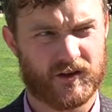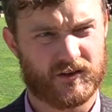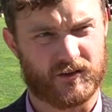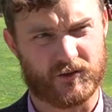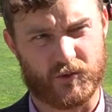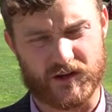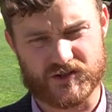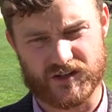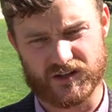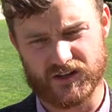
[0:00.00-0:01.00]
So the
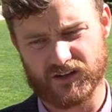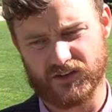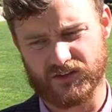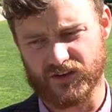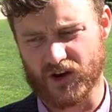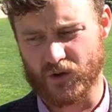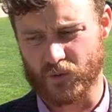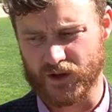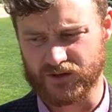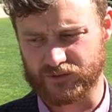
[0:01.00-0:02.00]
question is,
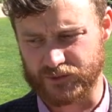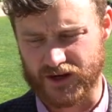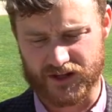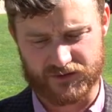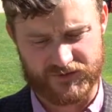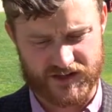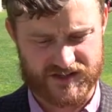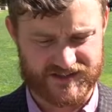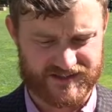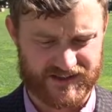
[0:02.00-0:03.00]
is spreading an
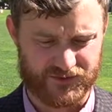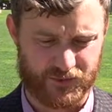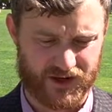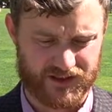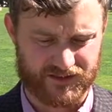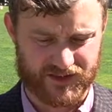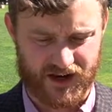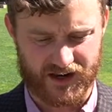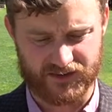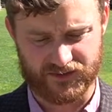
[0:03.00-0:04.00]
infectious disease one of these
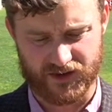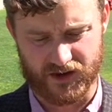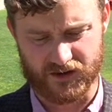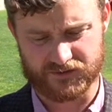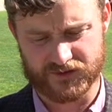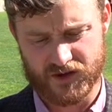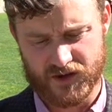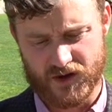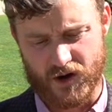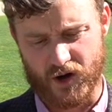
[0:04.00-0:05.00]
kinds of
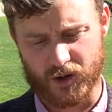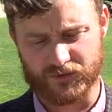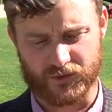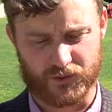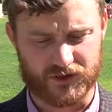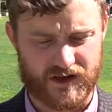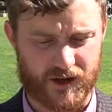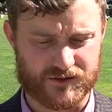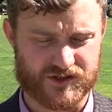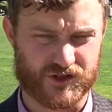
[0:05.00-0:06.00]
harms that we're
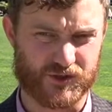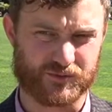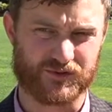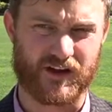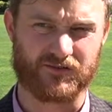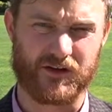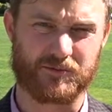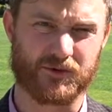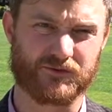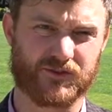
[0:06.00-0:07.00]
allowed to prevent
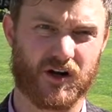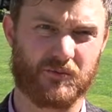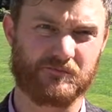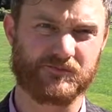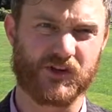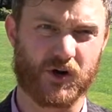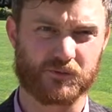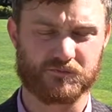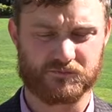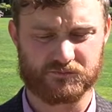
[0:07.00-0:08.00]
people from,
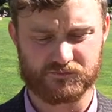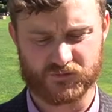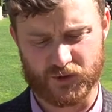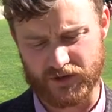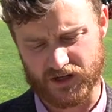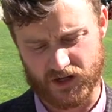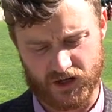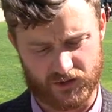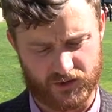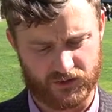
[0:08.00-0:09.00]
committing on
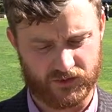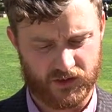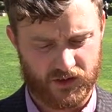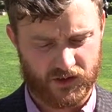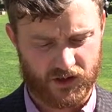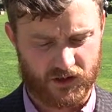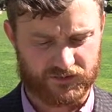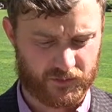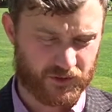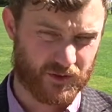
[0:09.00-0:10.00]
others
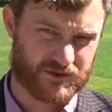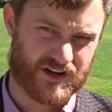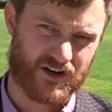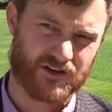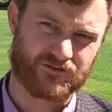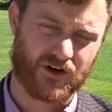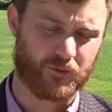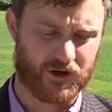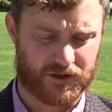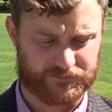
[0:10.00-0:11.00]
from a libertarian
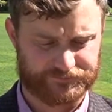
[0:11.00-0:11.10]
framework?